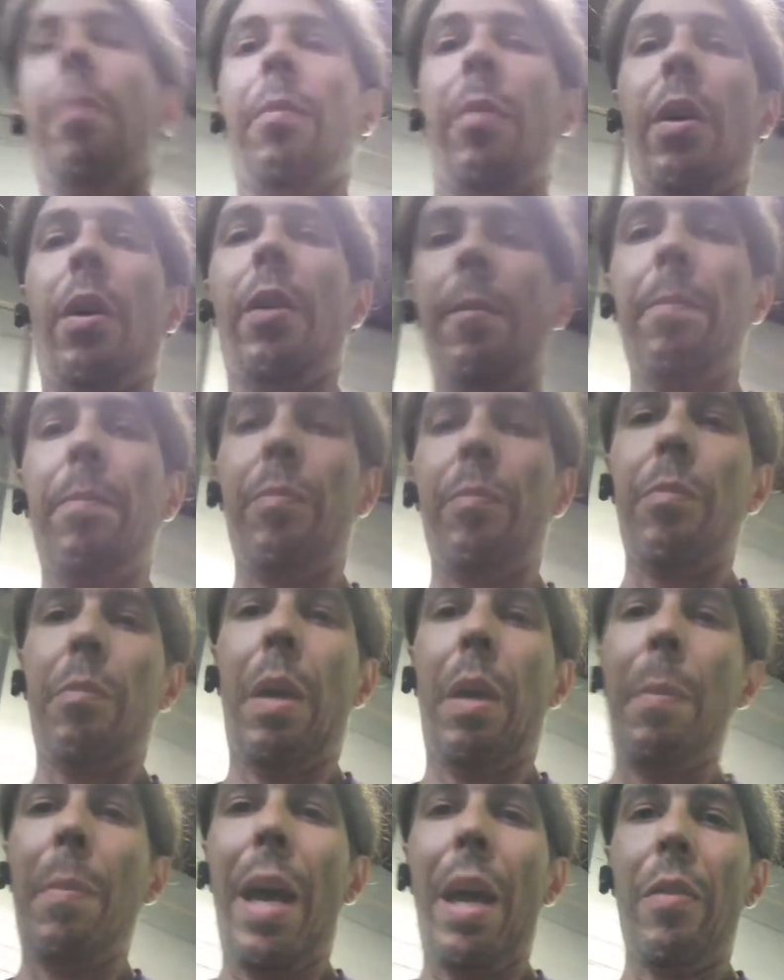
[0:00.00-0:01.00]
But
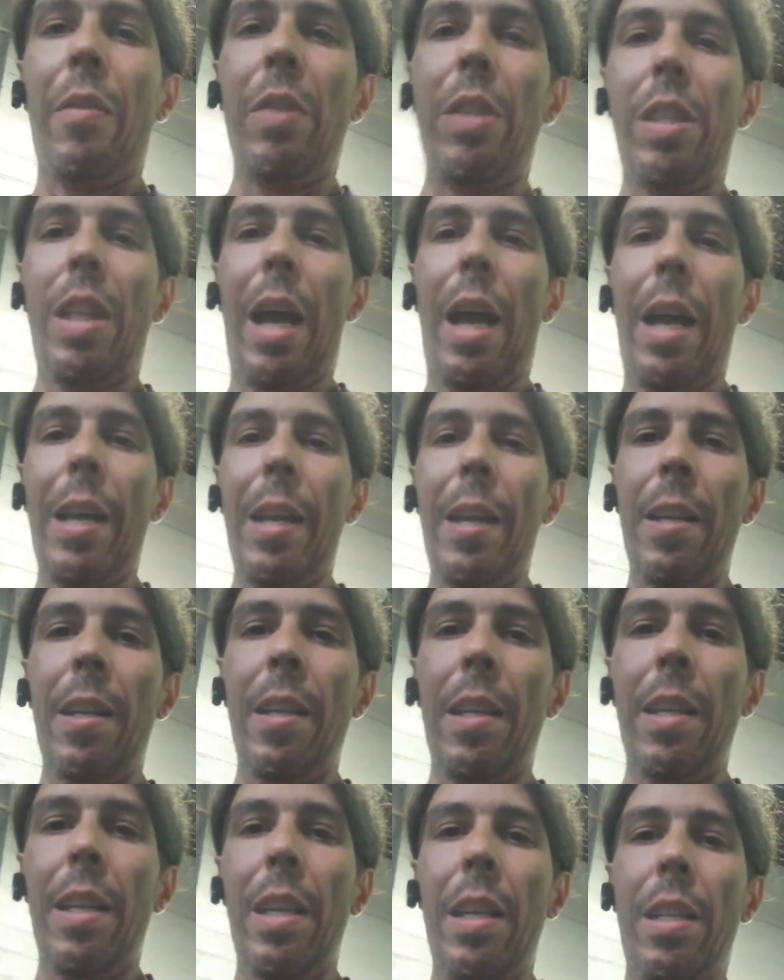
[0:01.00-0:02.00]
my battery's dying,
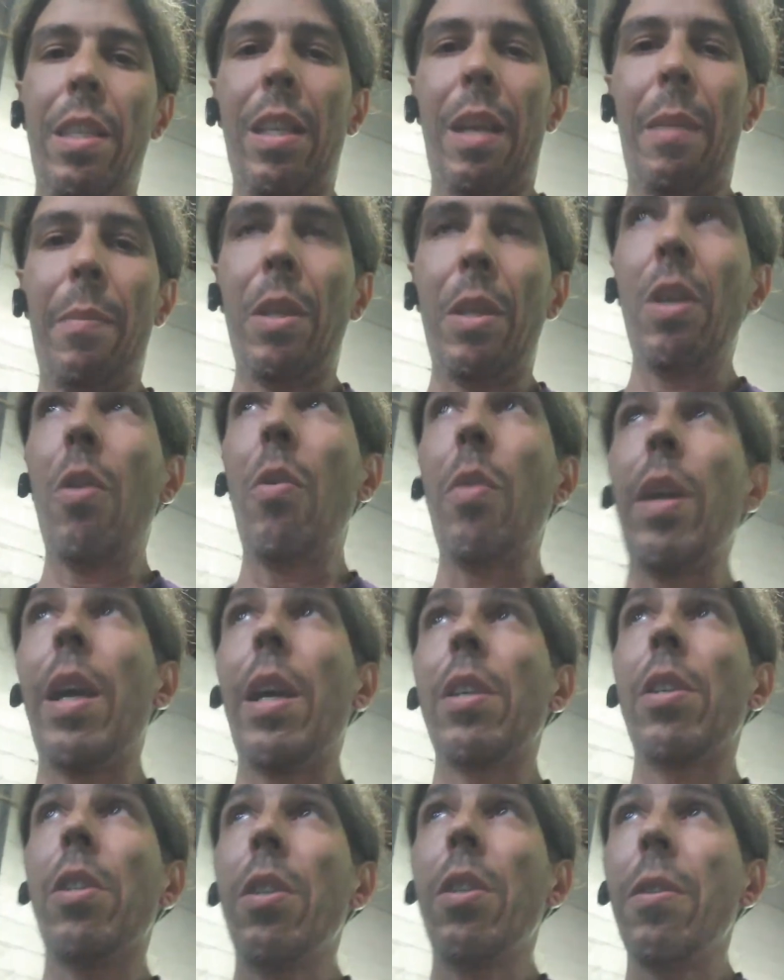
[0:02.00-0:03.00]
and it's time to go,
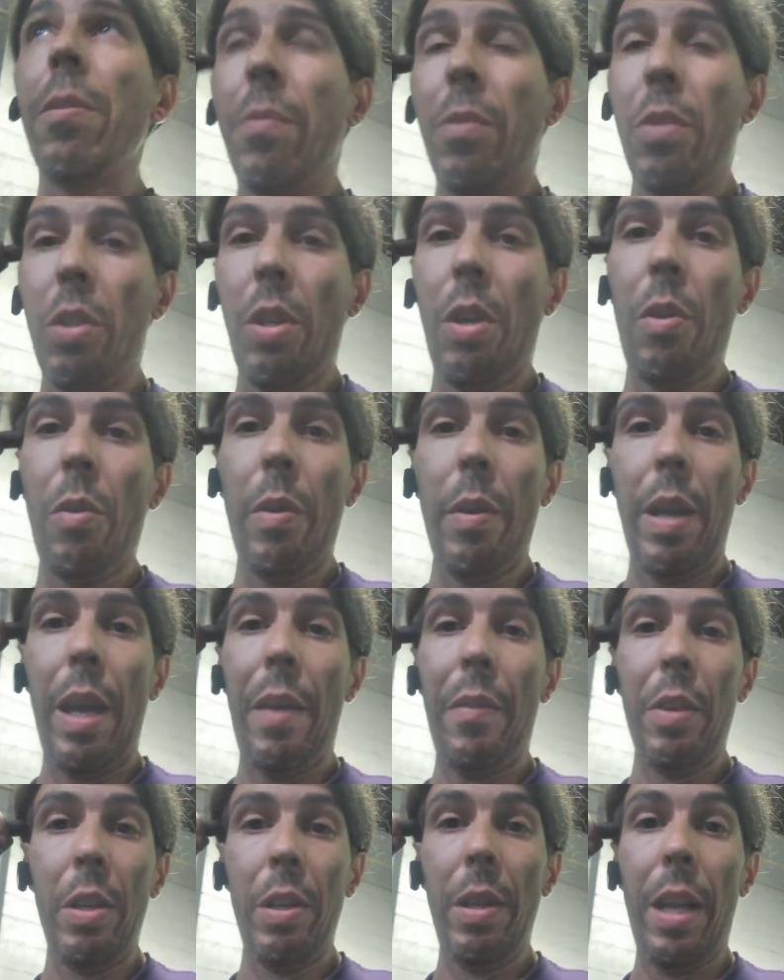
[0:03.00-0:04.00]
guys. So
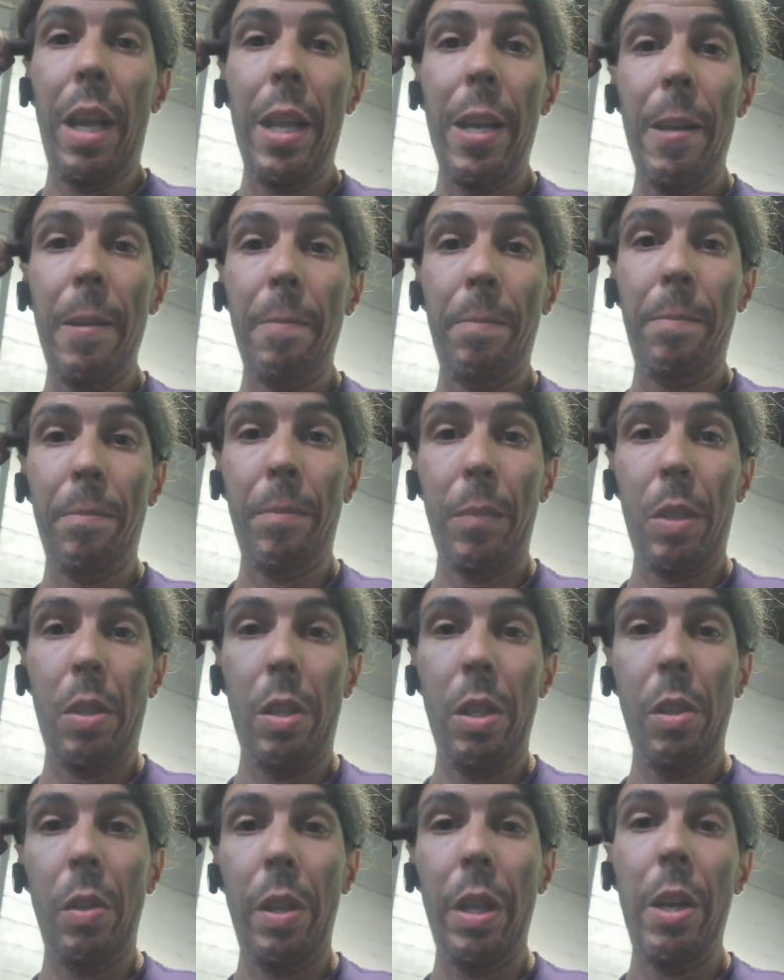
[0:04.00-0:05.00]
have a good night.
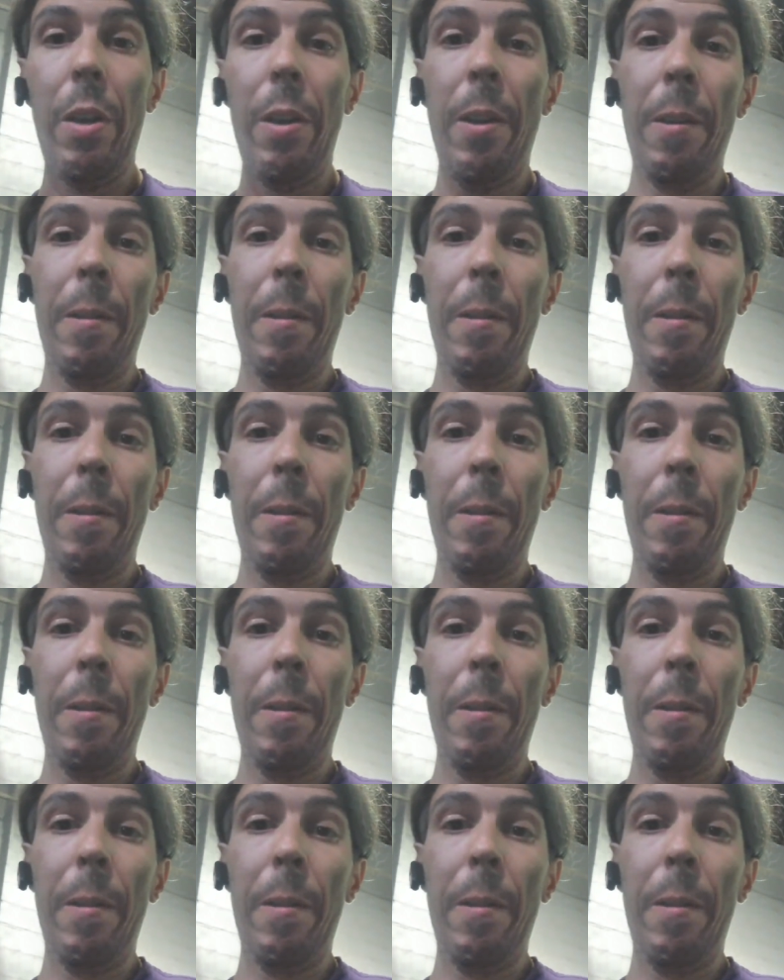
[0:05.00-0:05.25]
See you later.